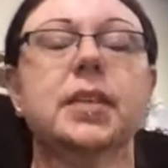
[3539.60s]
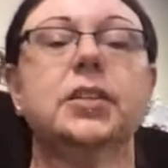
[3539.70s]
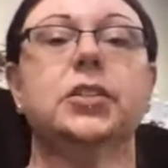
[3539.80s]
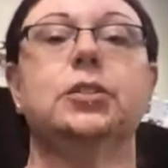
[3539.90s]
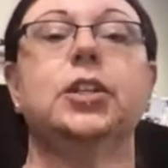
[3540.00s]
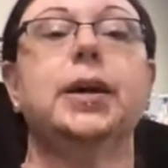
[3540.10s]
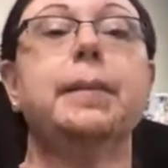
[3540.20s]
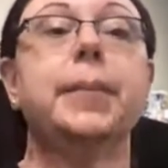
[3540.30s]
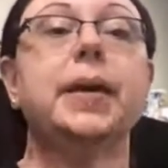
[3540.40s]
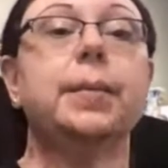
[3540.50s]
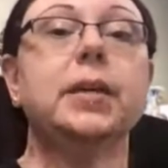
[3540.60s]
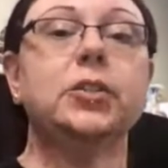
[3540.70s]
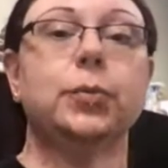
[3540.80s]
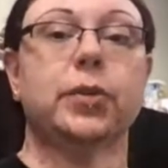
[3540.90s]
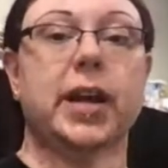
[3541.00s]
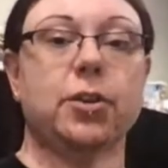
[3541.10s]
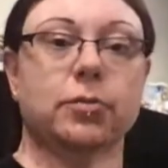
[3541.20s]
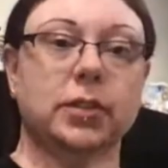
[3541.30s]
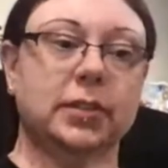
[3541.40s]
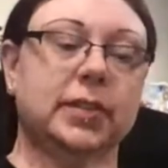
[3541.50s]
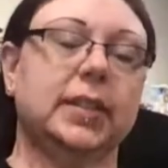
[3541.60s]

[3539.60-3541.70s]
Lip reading: So look up Becoming Supernatural.